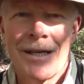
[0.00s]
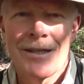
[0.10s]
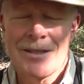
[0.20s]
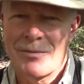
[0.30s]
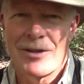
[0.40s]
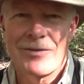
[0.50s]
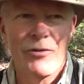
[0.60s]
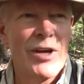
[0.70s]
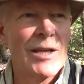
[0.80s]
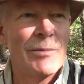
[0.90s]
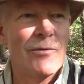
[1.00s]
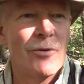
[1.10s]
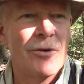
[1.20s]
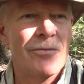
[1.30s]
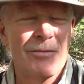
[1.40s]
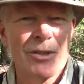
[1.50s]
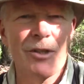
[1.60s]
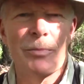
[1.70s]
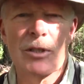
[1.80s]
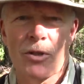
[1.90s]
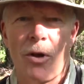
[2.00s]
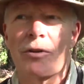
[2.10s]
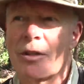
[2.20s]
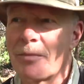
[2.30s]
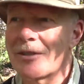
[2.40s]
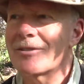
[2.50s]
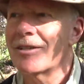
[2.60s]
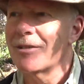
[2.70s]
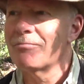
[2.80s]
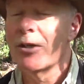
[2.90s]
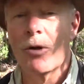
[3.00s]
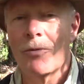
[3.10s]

something I've never had before it was a little bit salty but uh, you know